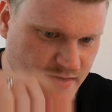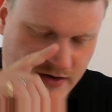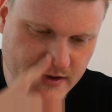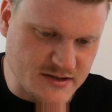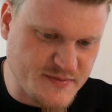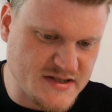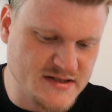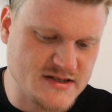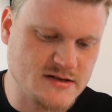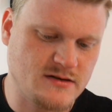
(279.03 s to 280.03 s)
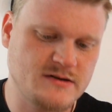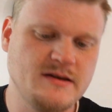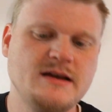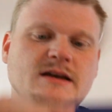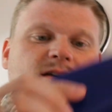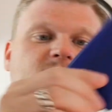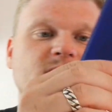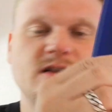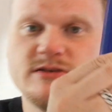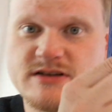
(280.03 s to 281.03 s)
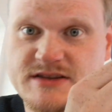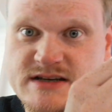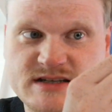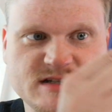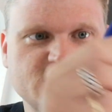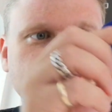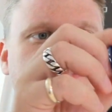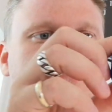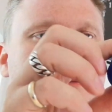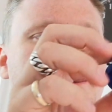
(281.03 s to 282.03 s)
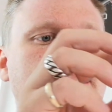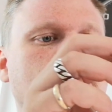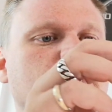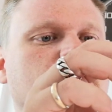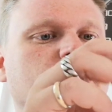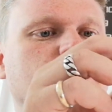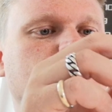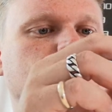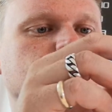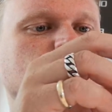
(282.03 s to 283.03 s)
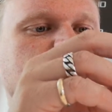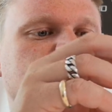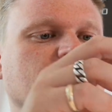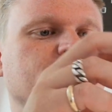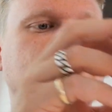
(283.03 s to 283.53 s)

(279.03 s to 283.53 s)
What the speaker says: a very nice business card. He included this, which I